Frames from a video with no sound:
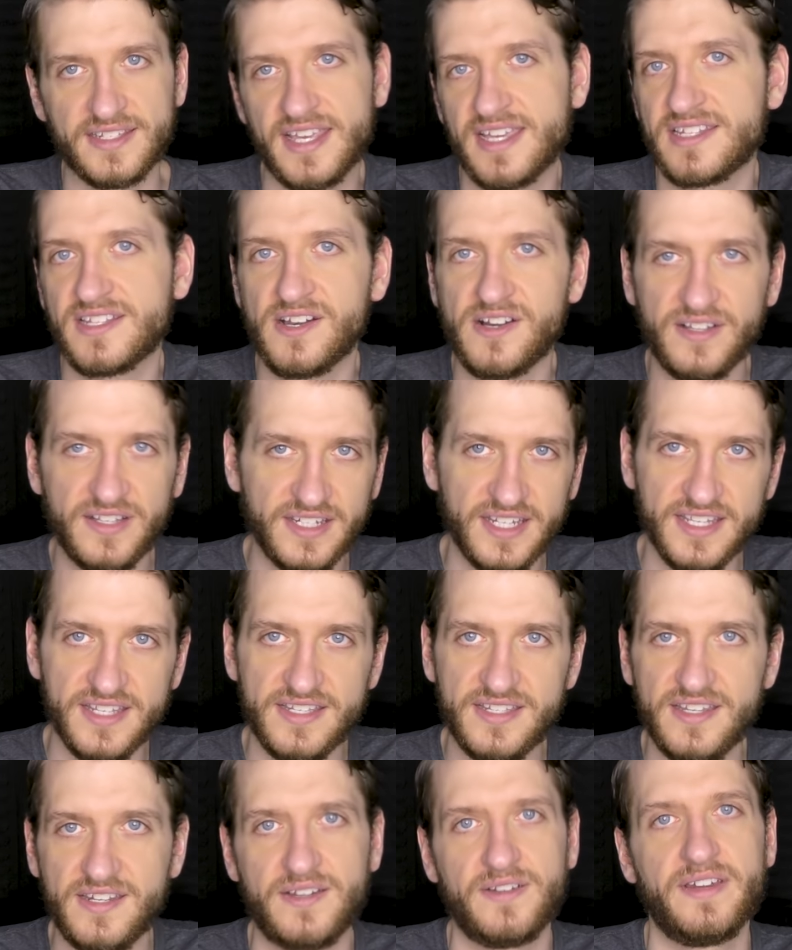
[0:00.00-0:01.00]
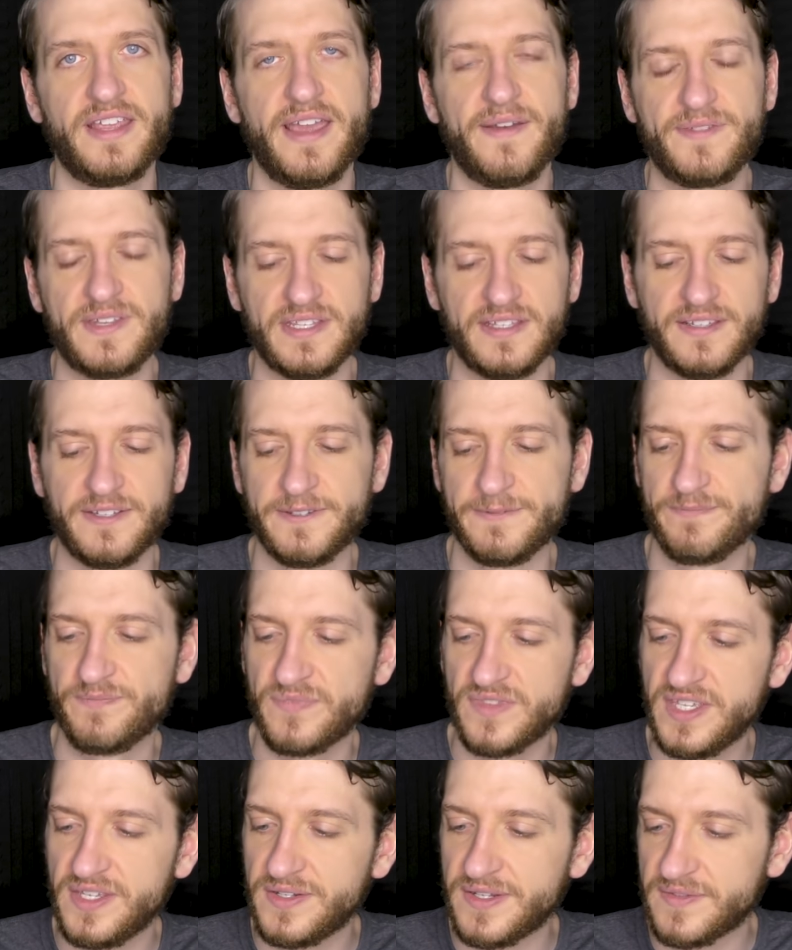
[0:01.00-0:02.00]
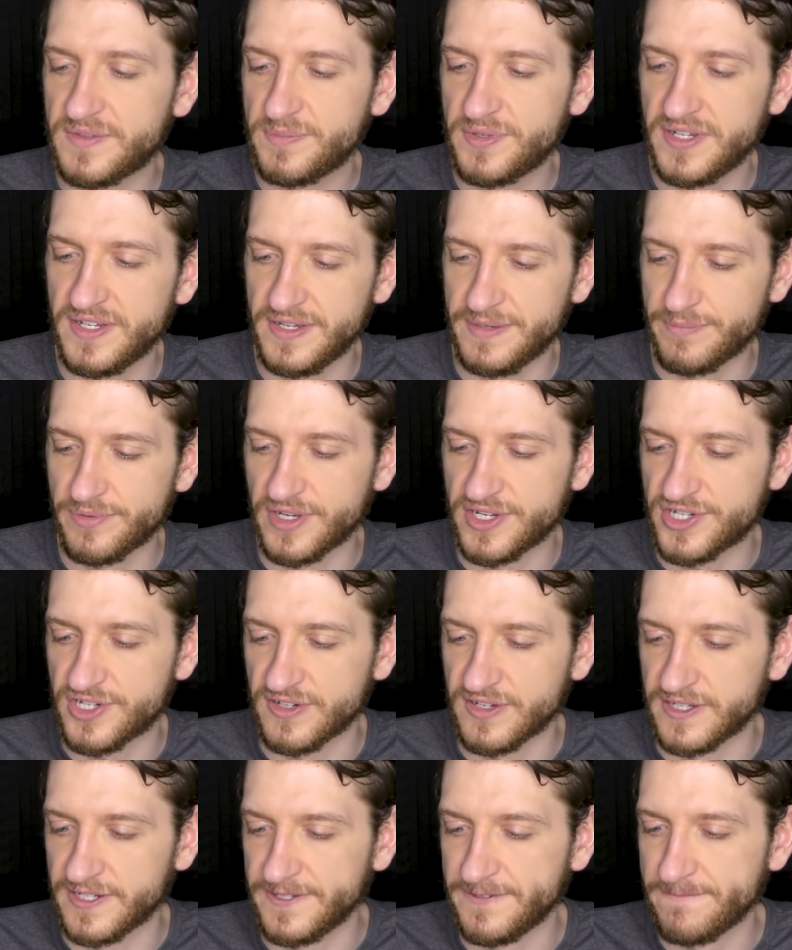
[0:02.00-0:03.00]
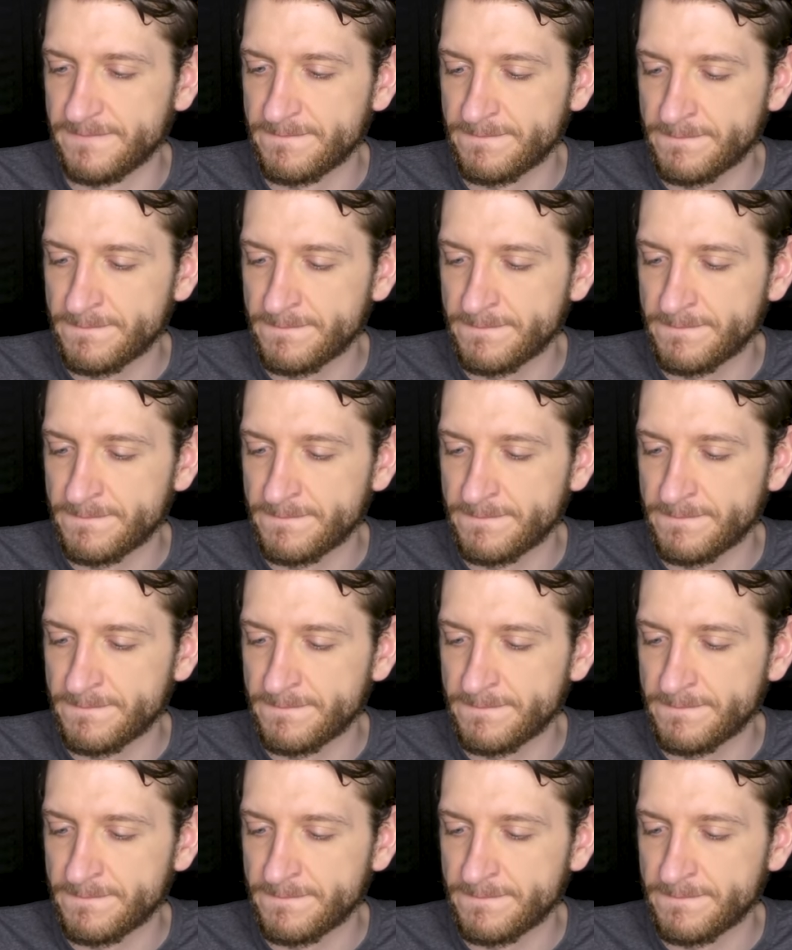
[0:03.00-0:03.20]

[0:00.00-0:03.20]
That's all it is. You don't have to, you don't have to put any pressure on it.